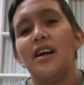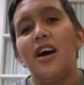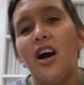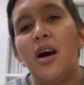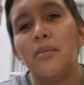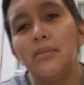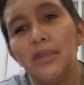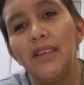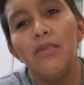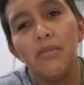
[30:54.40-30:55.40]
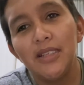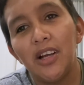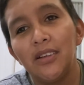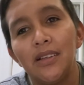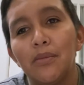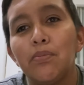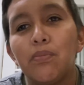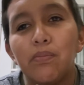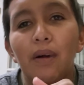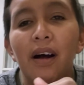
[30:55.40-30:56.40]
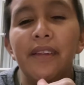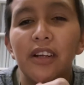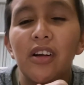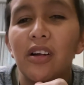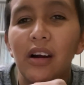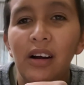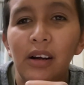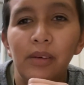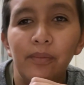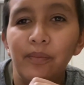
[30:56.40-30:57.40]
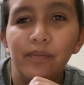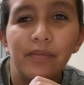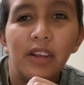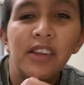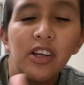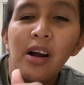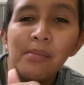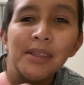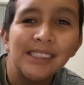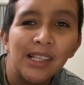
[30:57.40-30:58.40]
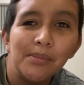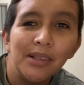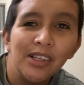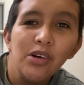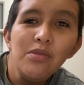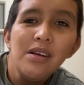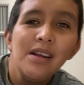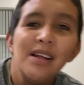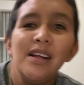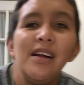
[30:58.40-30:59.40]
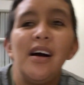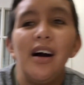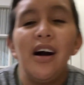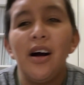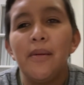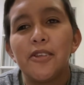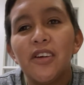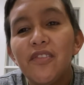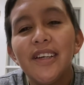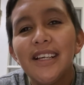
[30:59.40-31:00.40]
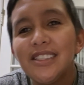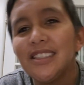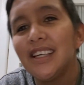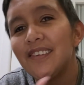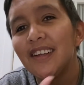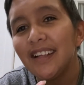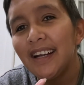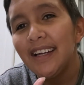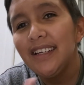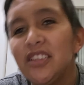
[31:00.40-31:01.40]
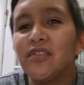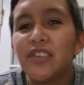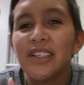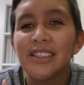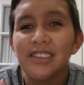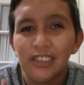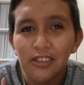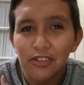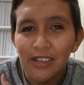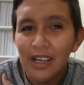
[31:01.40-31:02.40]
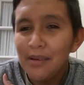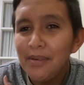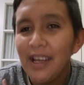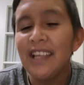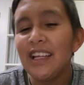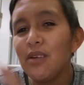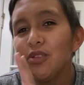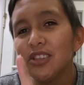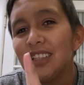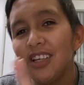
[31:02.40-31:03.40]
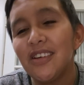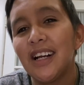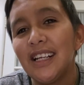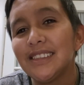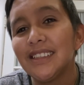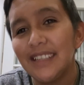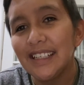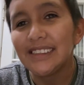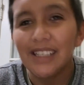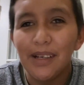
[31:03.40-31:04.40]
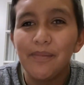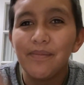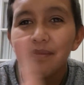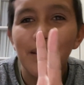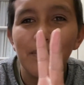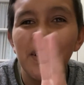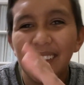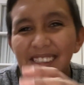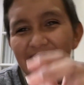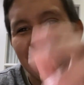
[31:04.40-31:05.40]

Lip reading: leave them down in the on the comments down below. Don't forget to give it a like, forget to subscribe, and I will see you guys next time. Peace.